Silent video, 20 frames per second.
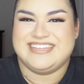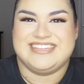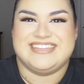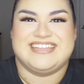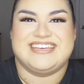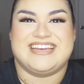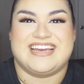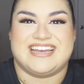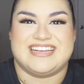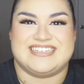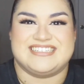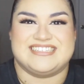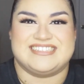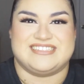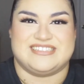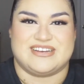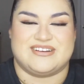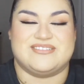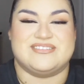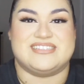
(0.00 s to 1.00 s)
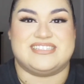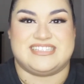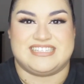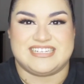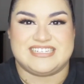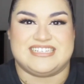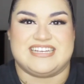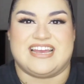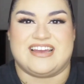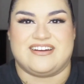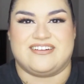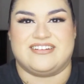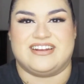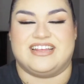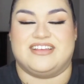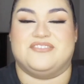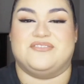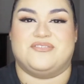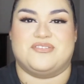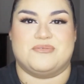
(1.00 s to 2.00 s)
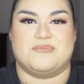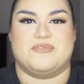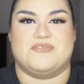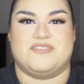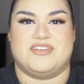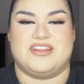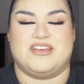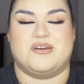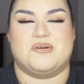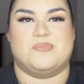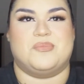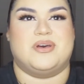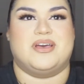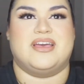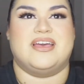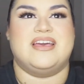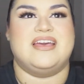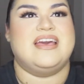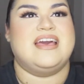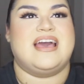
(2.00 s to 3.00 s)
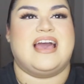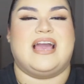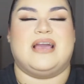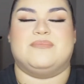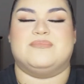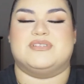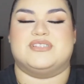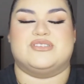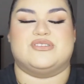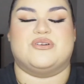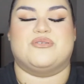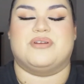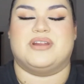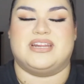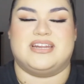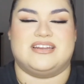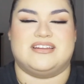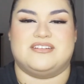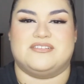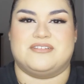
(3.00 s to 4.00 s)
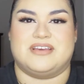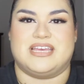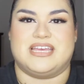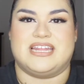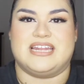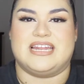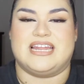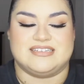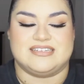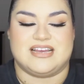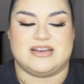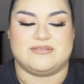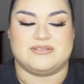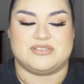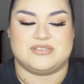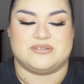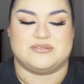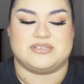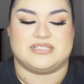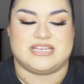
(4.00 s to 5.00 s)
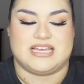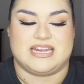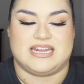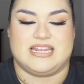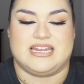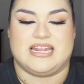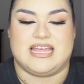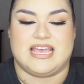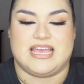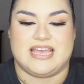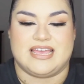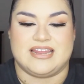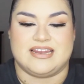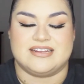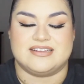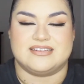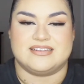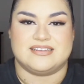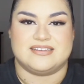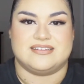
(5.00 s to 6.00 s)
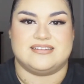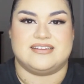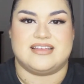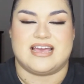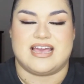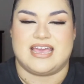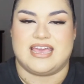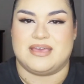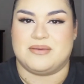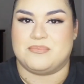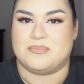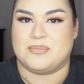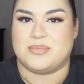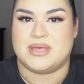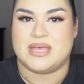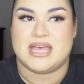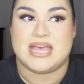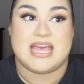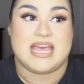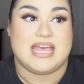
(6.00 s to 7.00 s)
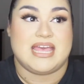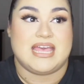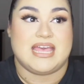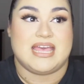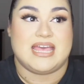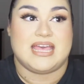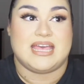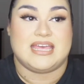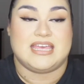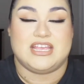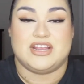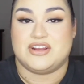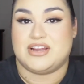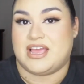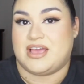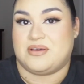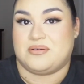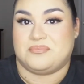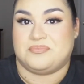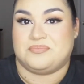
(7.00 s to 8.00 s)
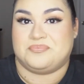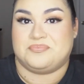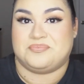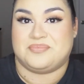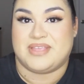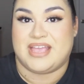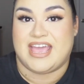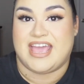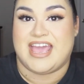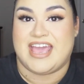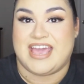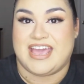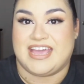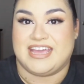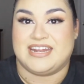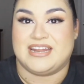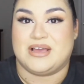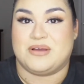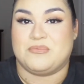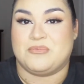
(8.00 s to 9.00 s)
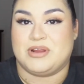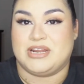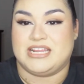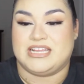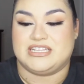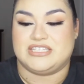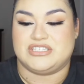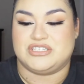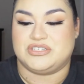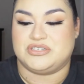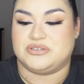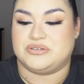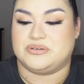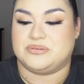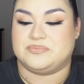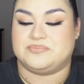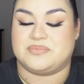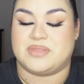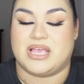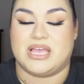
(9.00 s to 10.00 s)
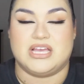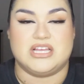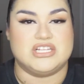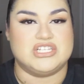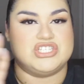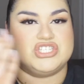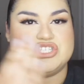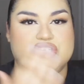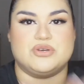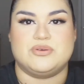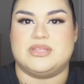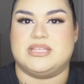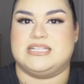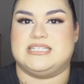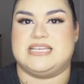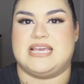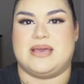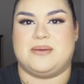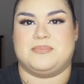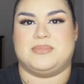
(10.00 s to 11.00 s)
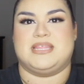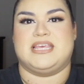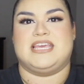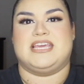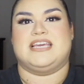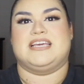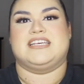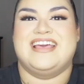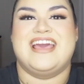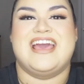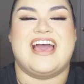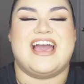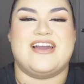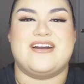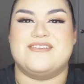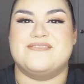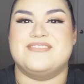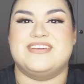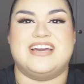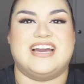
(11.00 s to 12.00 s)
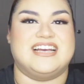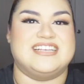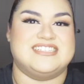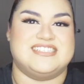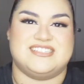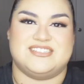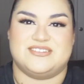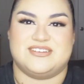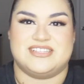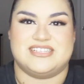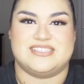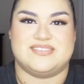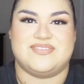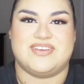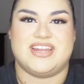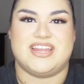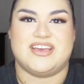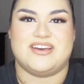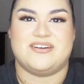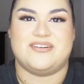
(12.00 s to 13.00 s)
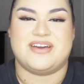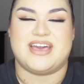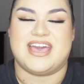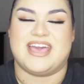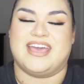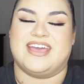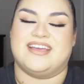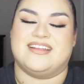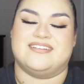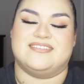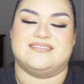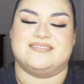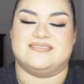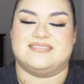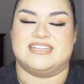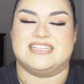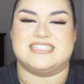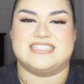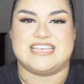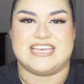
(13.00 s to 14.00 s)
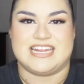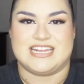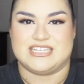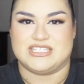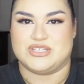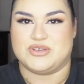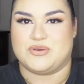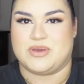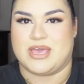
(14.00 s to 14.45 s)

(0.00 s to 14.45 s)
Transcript: Like I just don't sit down and film a video, but I'm so ready to do it. I was so excited and I am here now and I'm ready to do the damn thing. I hope you guys enjoy this video and let's get into